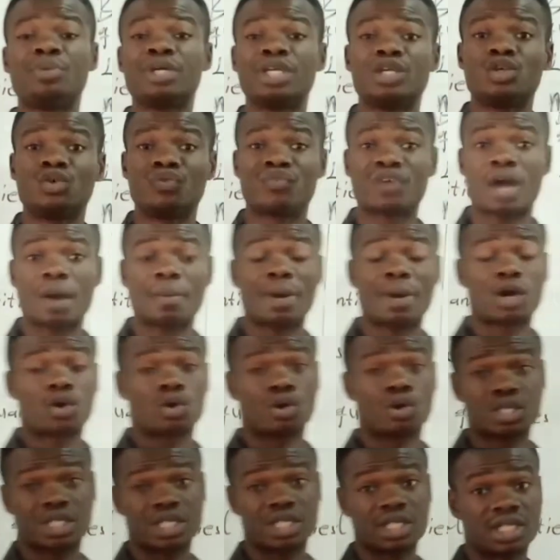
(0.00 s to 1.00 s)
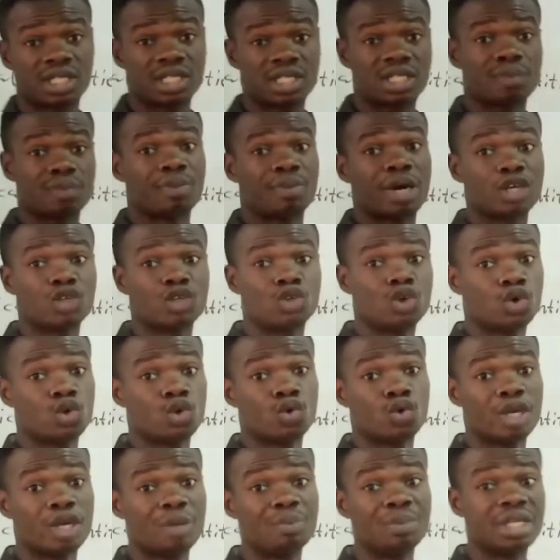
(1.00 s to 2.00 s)
Maybe you've come across it, but you
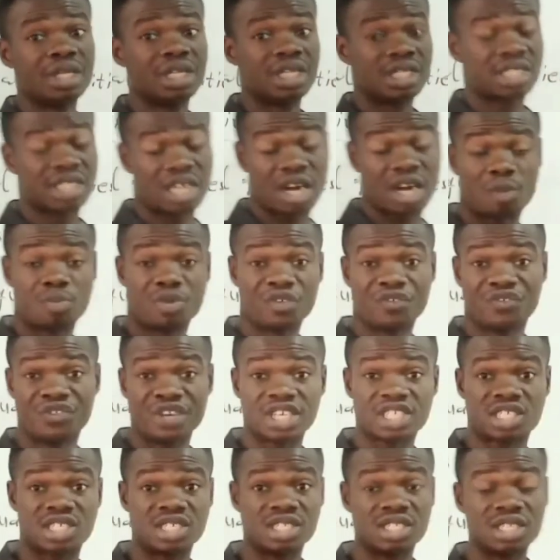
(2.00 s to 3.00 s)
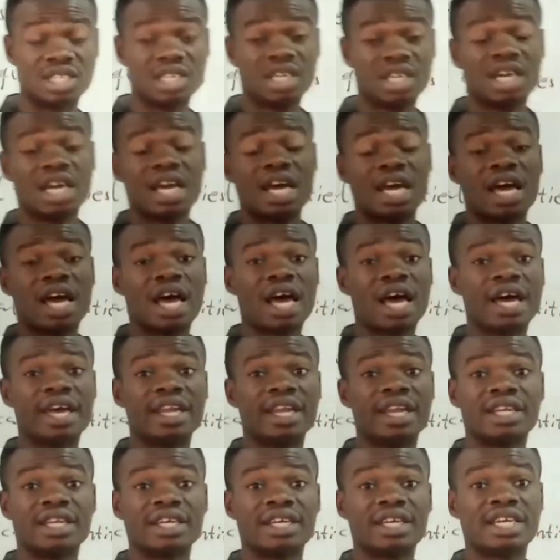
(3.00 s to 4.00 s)
don't know the meaning. abbreviation,
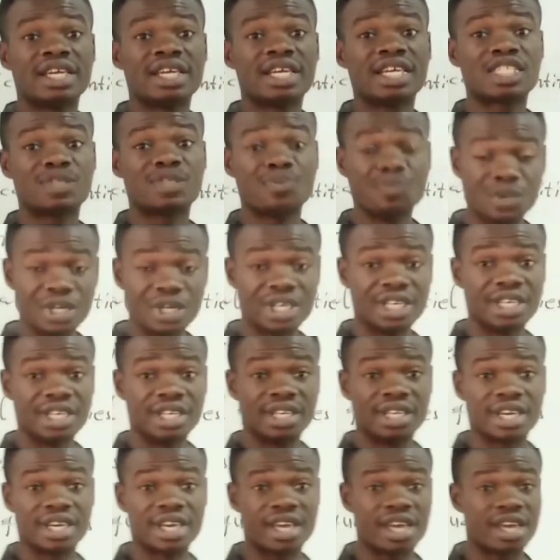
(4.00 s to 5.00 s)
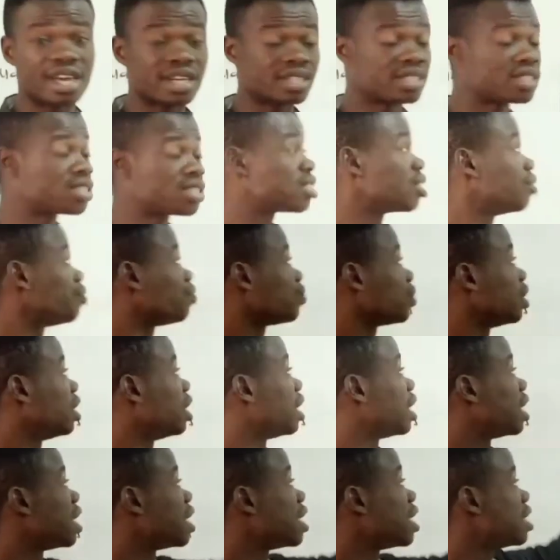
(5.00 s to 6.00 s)
and its meaning is
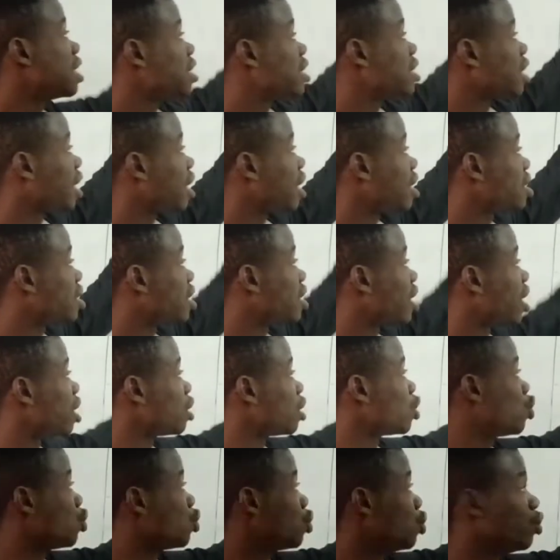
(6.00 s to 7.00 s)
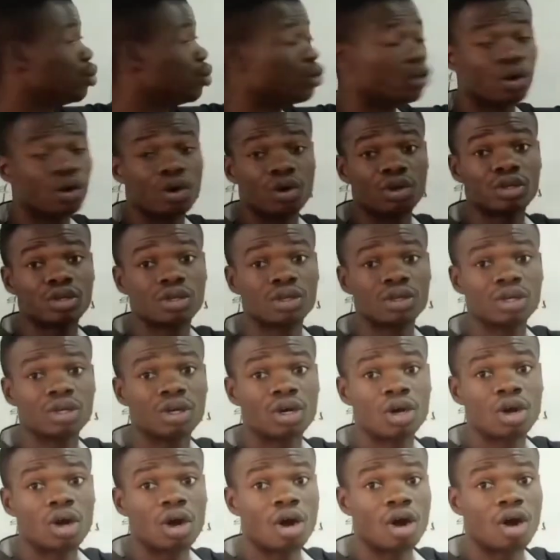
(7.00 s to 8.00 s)
International Union
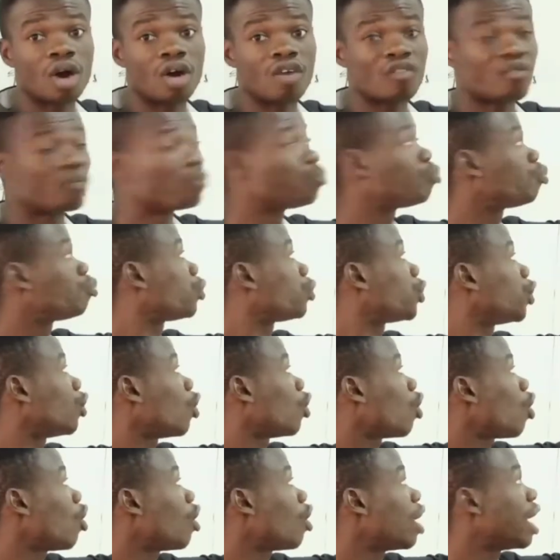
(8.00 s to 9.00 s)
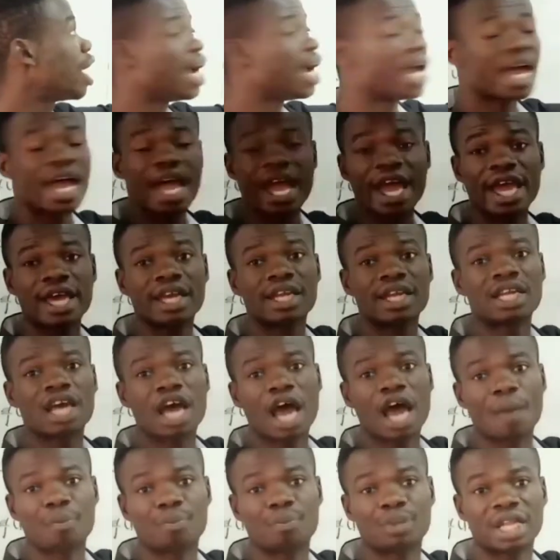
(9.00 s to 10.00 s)
of Pure and
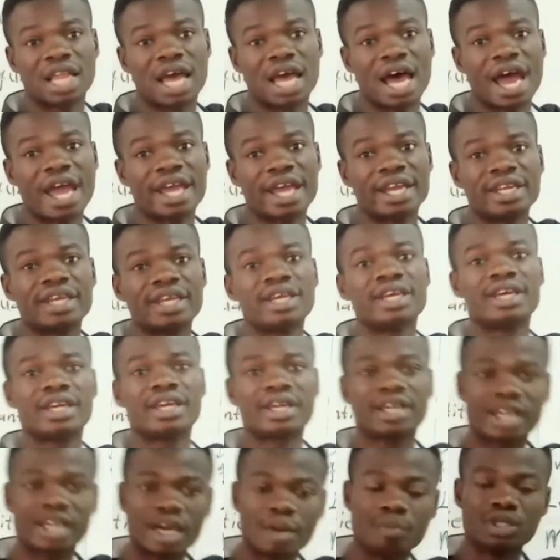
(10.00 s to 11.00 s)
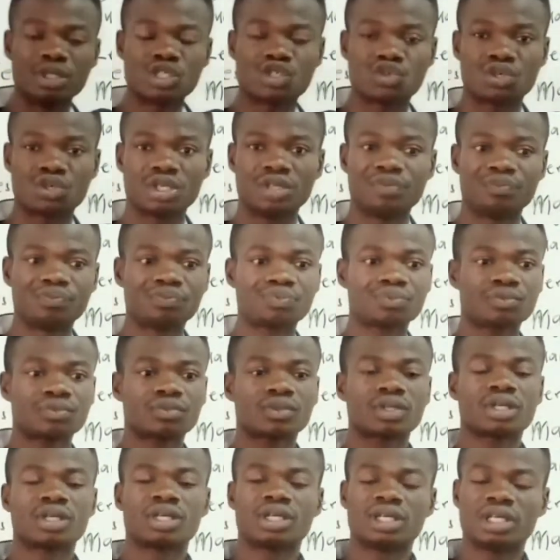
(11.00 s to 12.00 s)
Applied Chemistry.
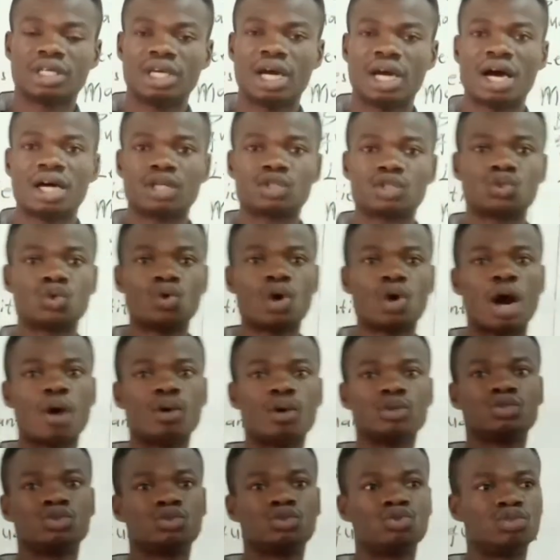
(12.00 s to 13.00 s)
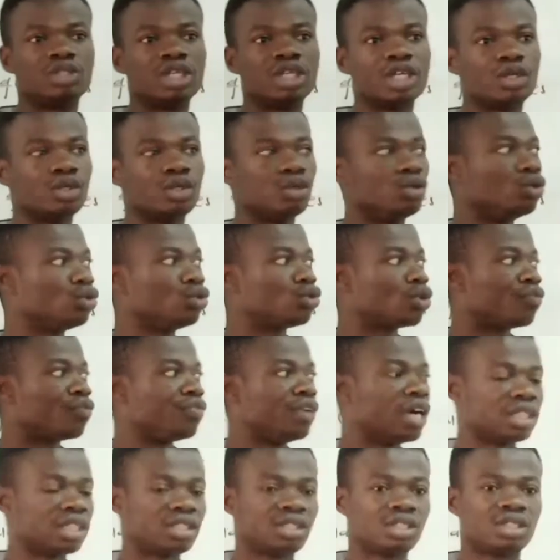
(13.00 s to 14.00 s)
Yeah, so I want you to take note
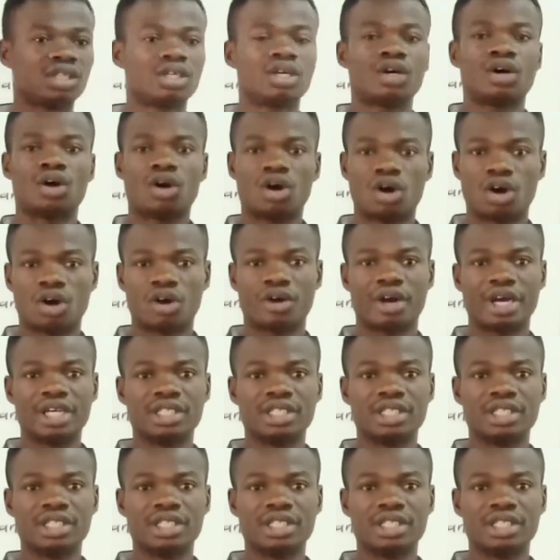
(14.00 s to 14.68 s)
of that. All